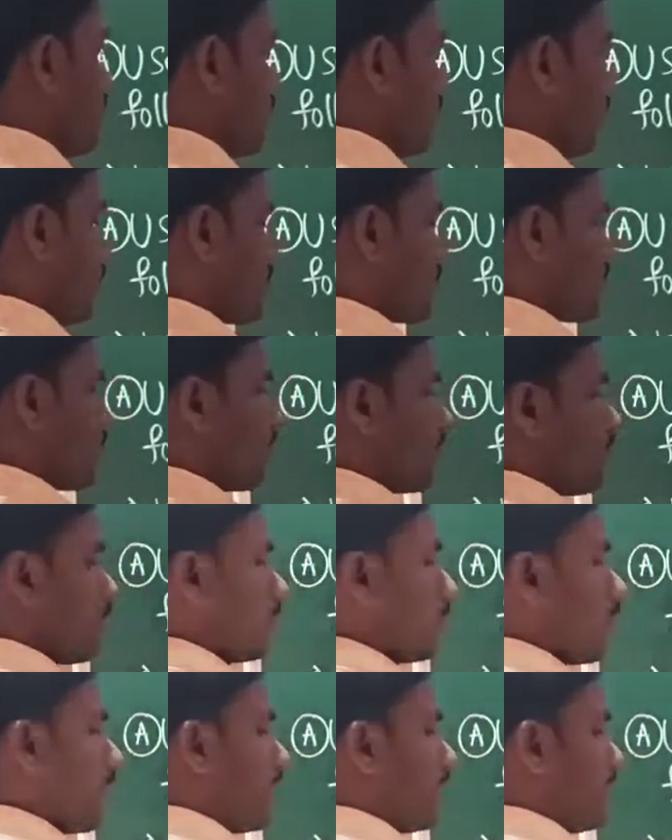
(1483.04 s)
First of
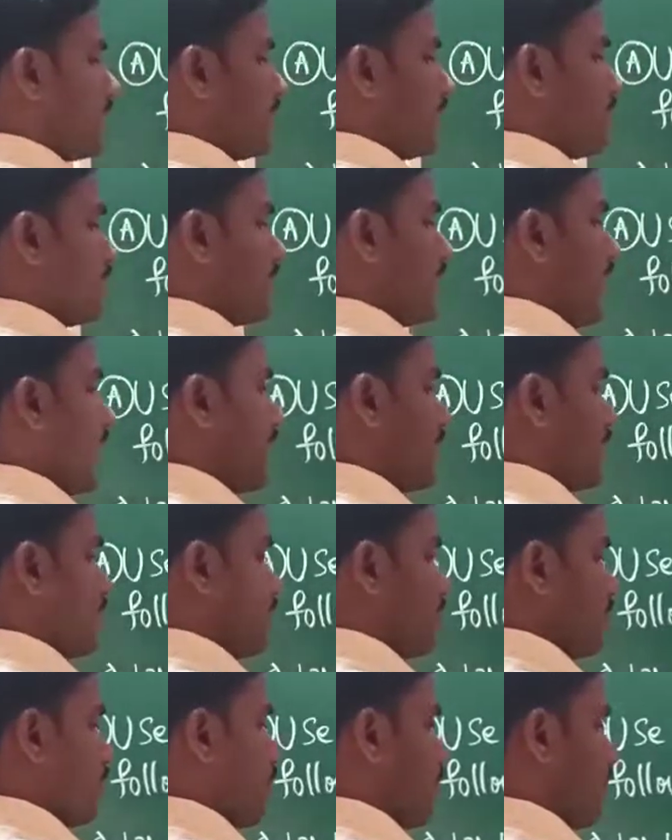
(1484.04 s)
all, by
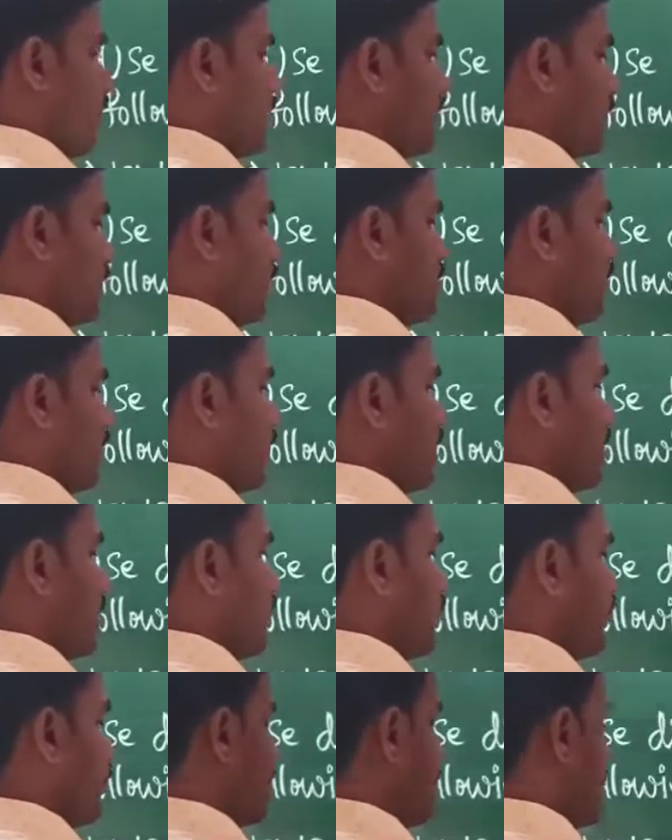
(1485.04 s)
9
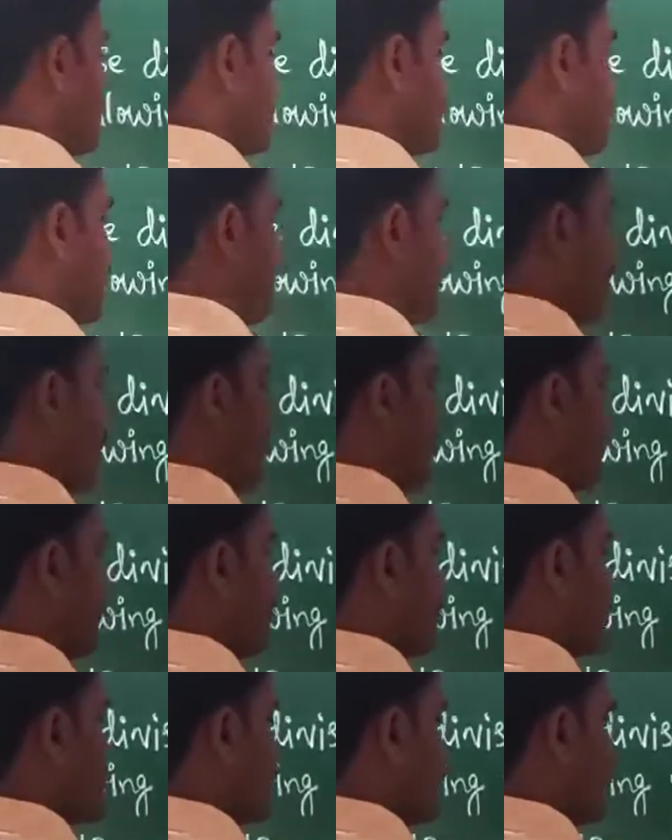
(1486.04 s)
the sum
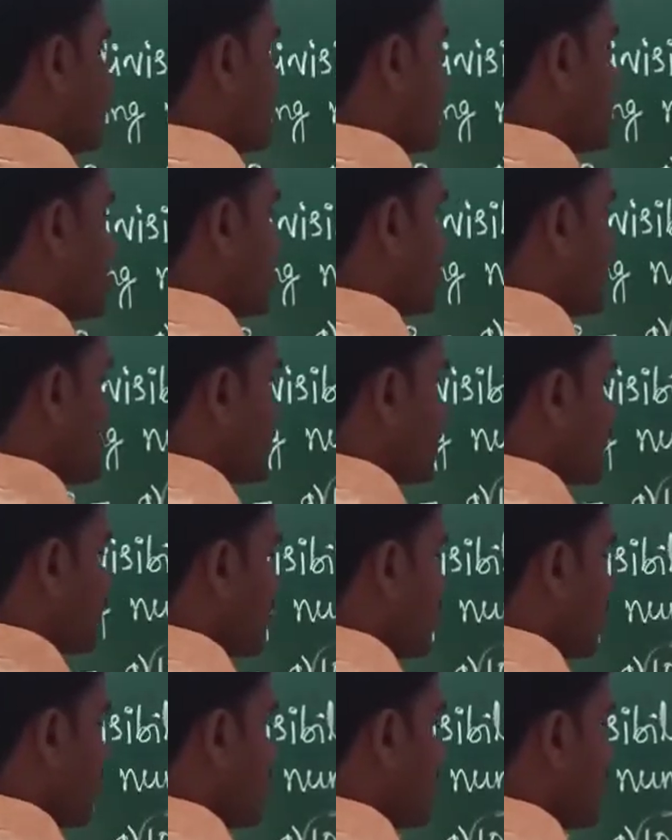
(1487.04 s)
of its digits
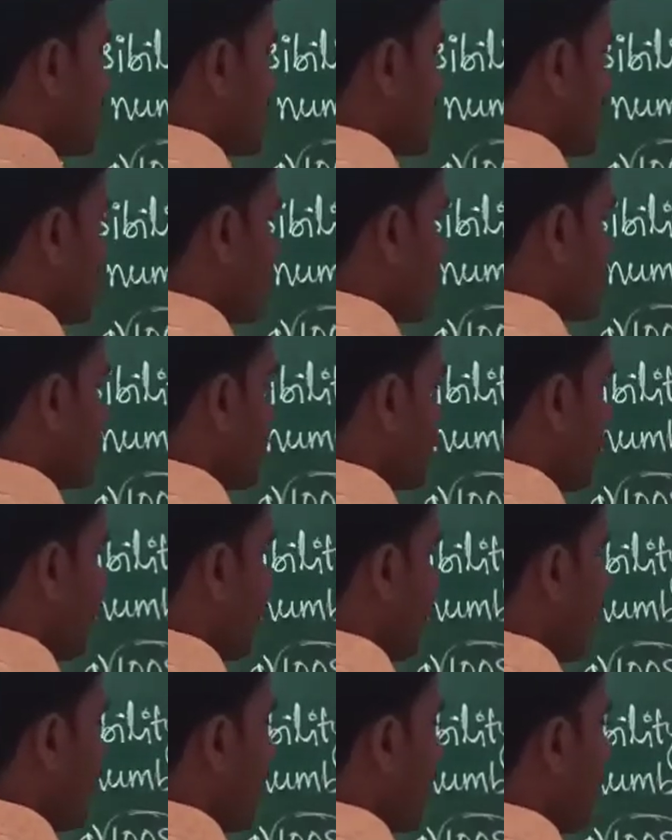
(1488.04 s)
is
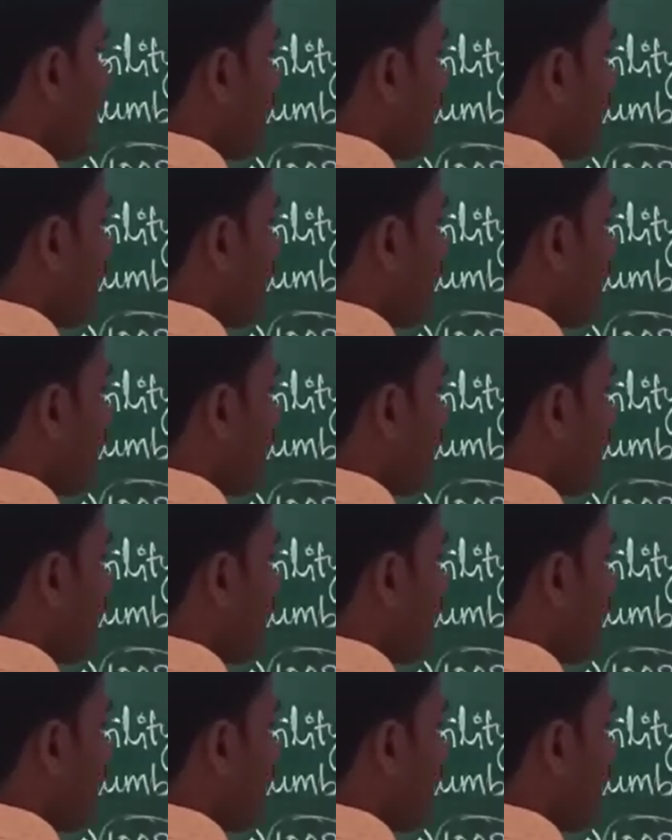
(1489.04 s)
divisible by